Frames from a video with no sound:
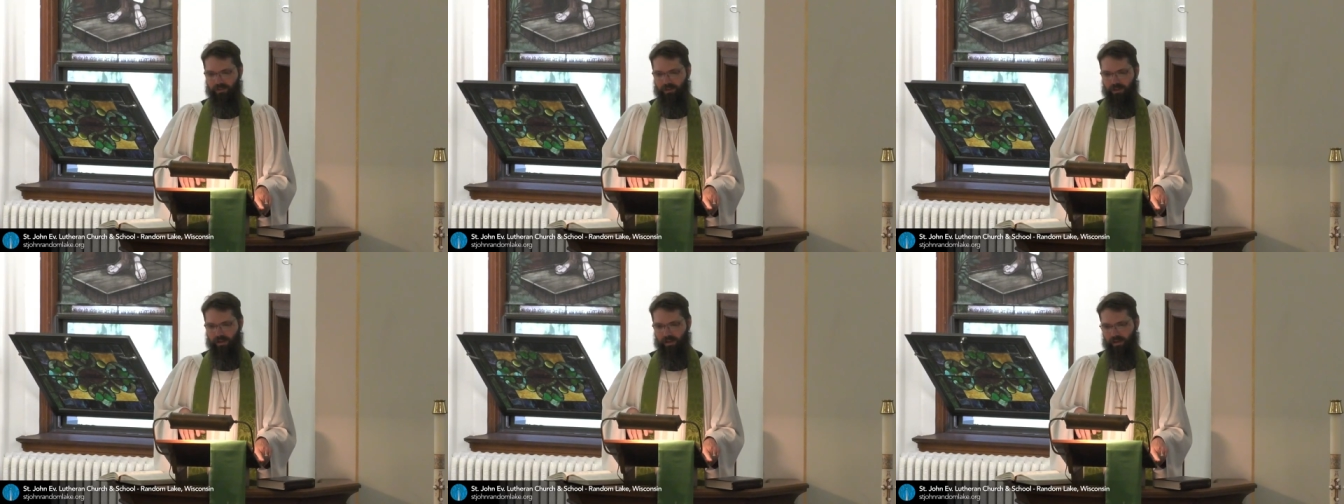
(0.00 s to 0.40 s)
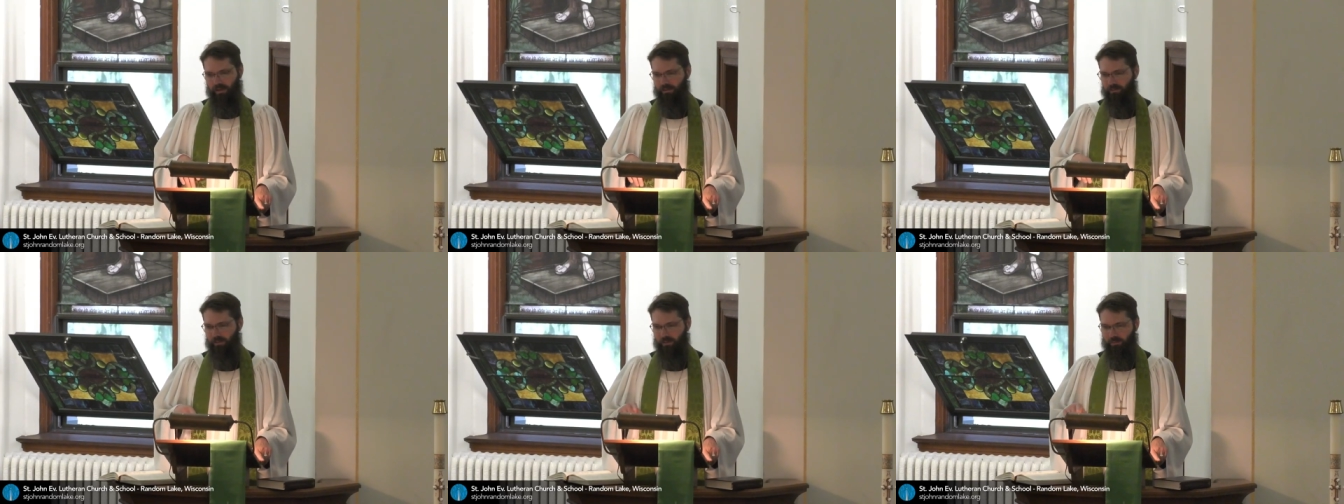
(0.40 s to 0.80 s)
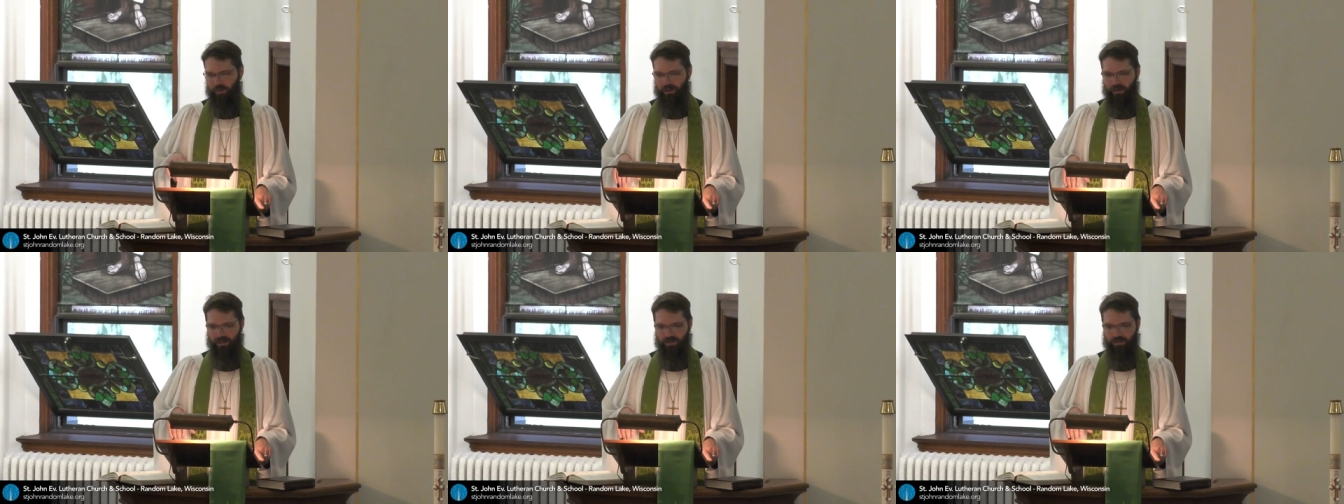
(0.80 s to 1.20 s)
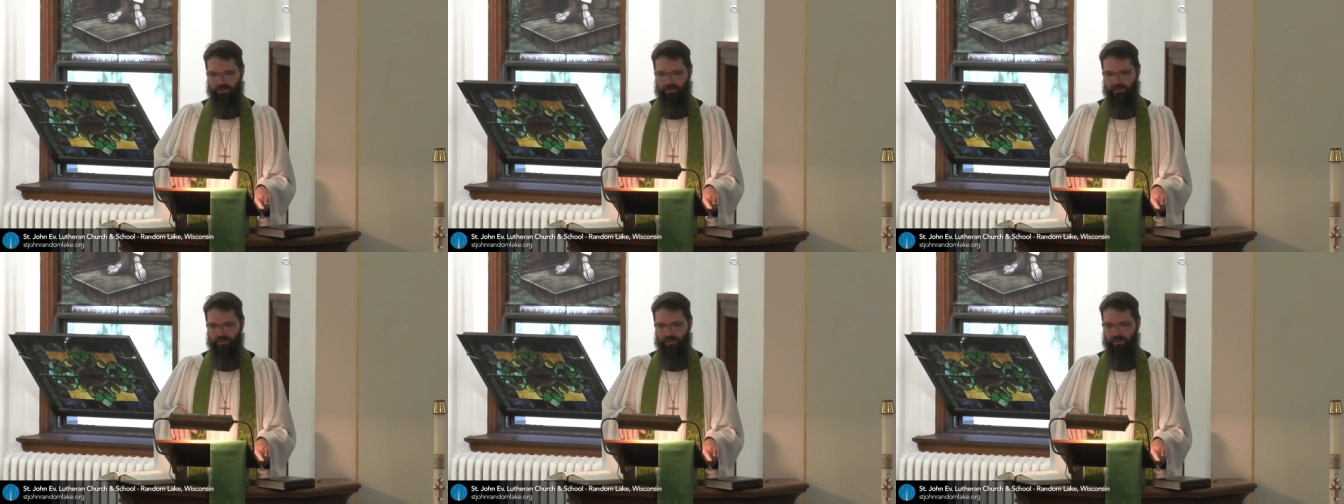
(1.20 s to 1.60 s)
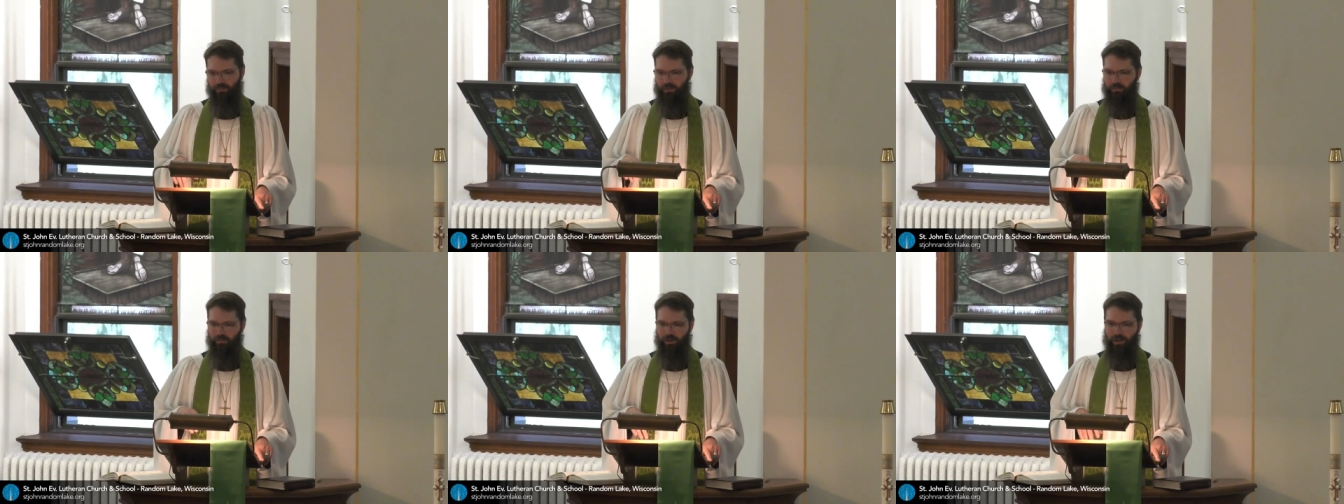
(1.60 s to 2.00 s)
and with apostles and
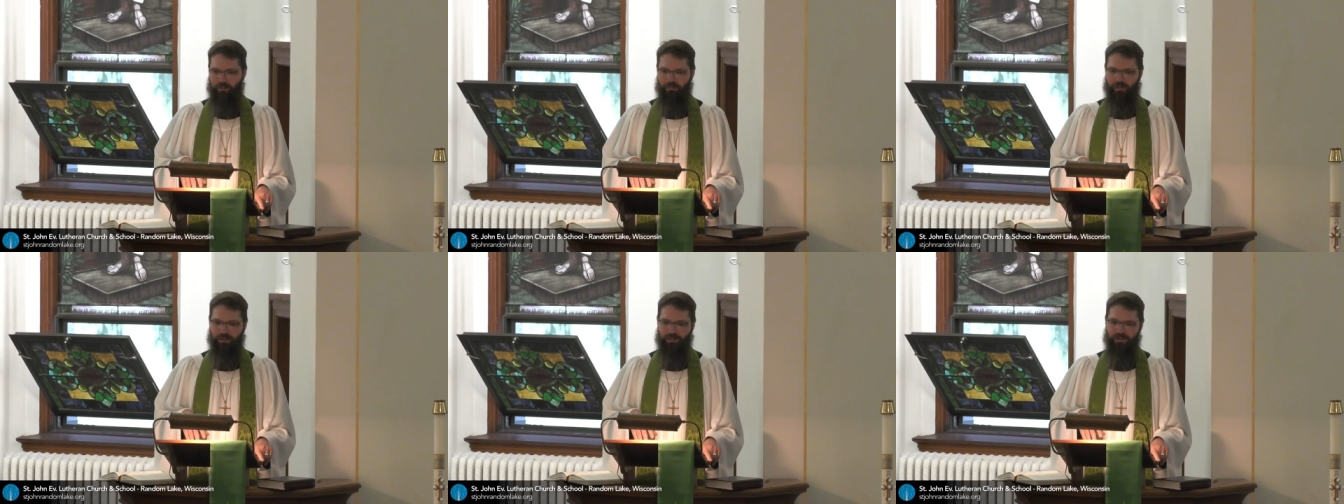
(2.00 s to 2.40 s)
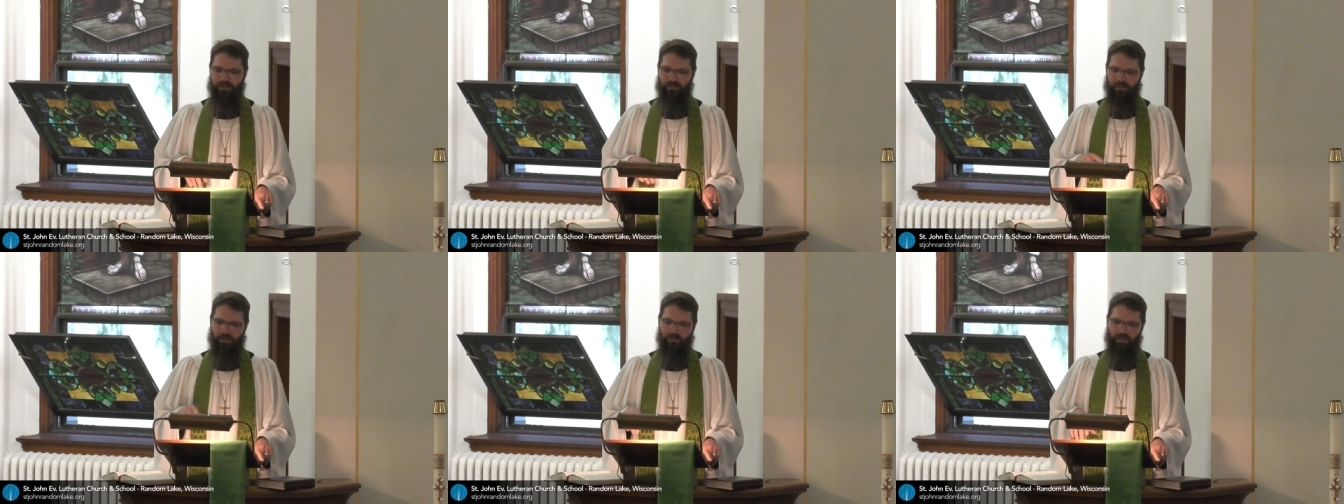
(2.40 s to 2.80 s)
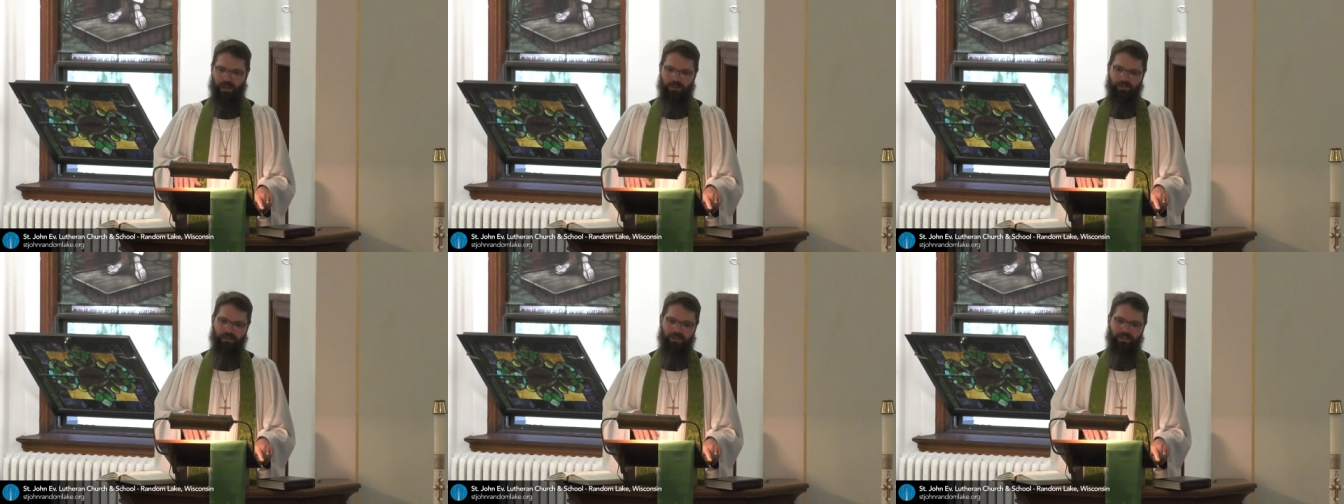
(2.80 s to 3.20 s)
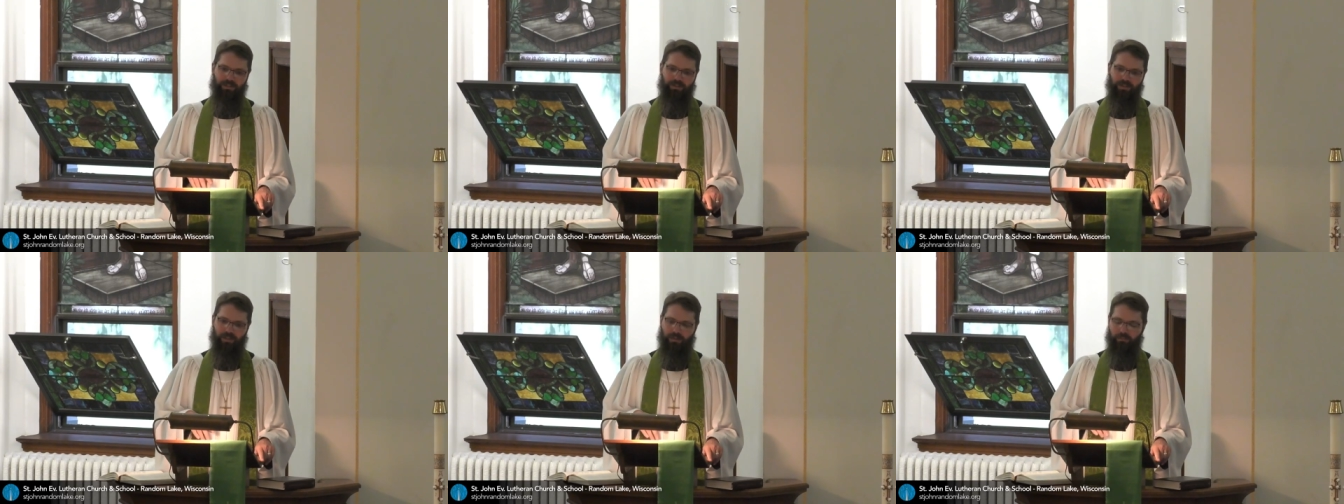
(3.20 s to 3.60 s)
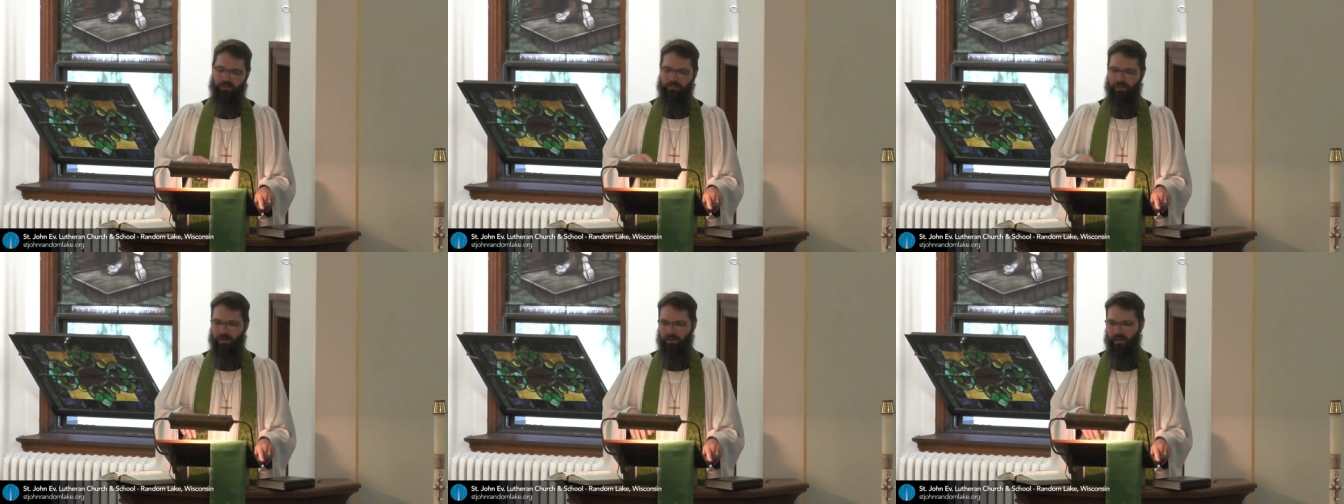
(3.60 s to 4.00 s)
with prophets and with evangelists and with
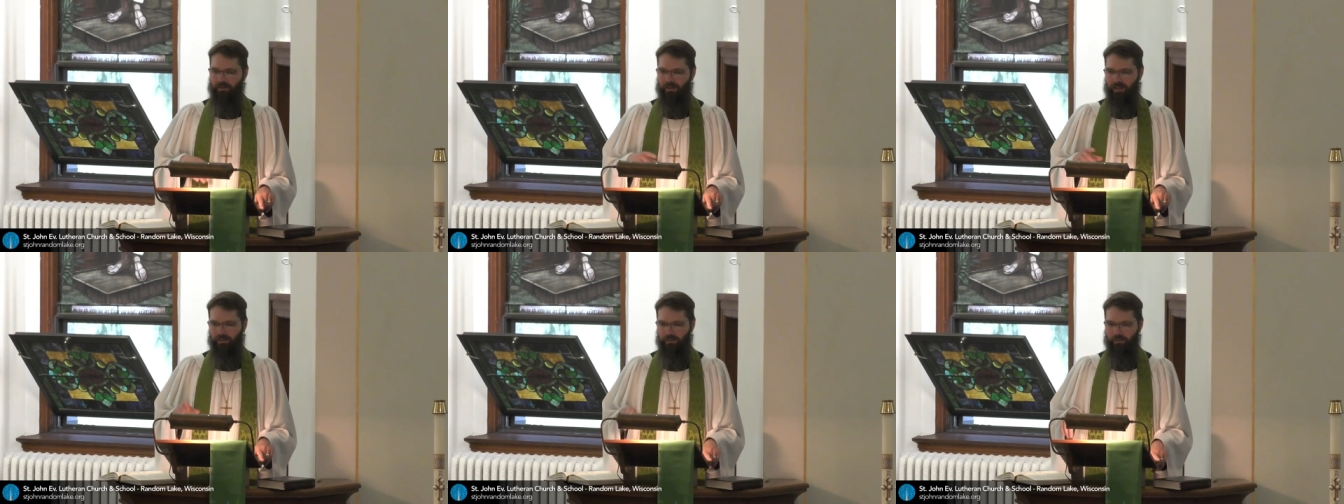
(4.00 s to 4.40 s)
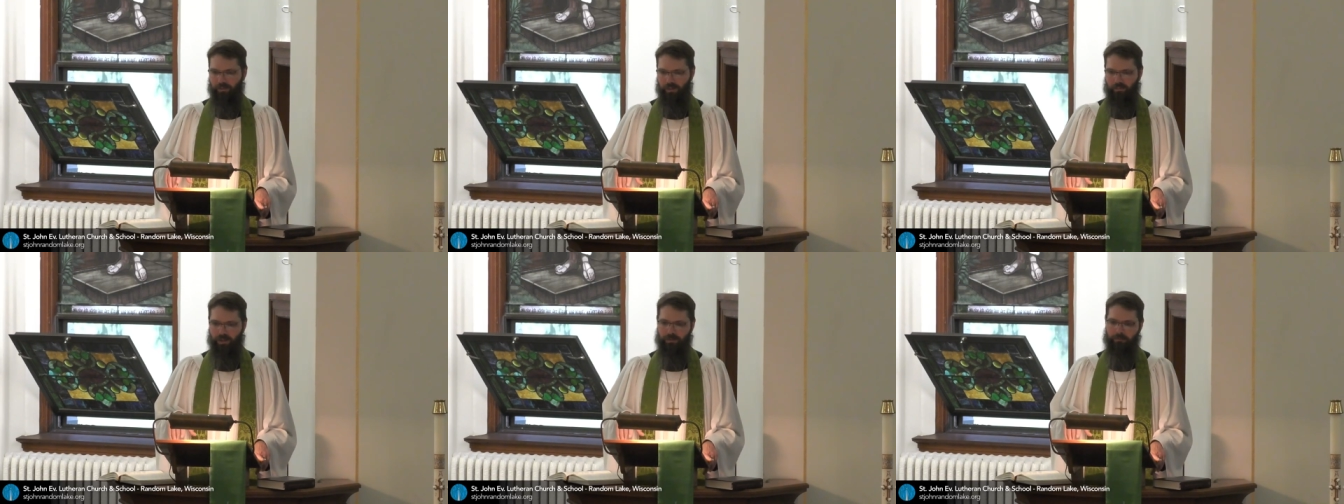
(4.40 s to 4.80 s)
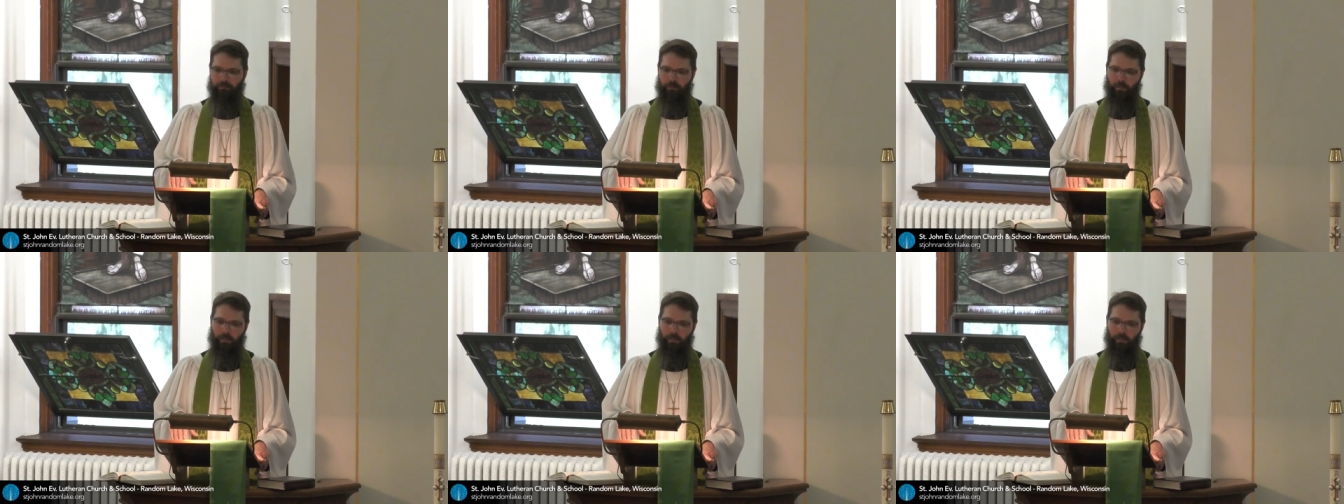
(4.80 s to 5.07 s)
Mary and the other women